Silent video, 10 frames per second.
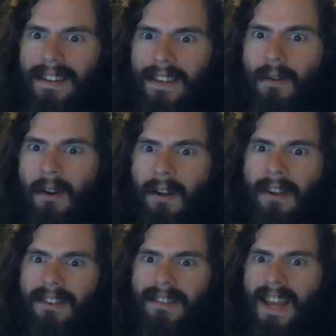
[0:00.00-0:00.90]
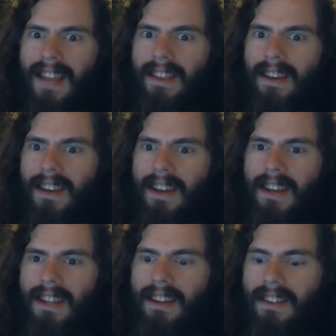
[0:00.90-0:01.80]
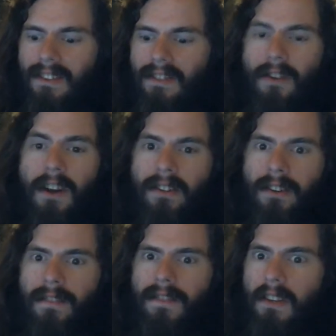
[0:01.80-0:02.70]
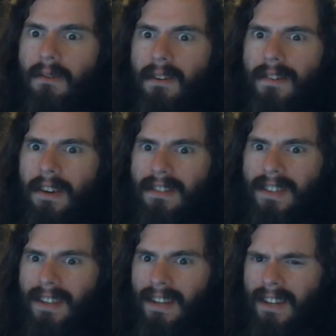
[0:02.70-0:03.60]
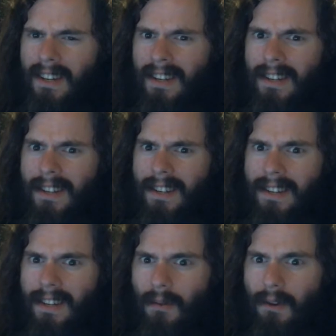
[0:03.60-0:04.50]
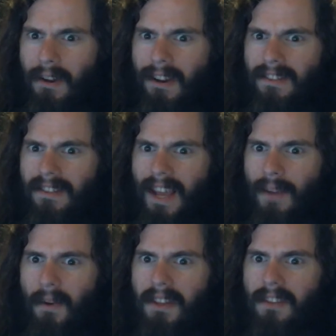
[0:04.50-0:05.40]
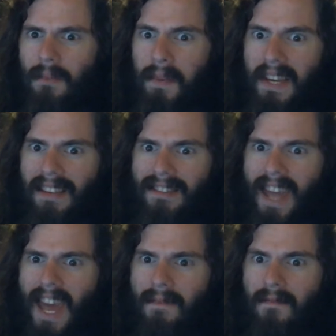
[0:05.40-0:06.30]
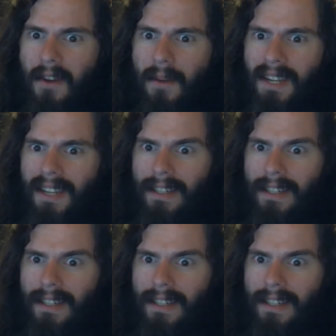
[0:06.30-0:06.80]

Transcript: You don't understand the structure of the universe, and you don't understand where these beings came from, and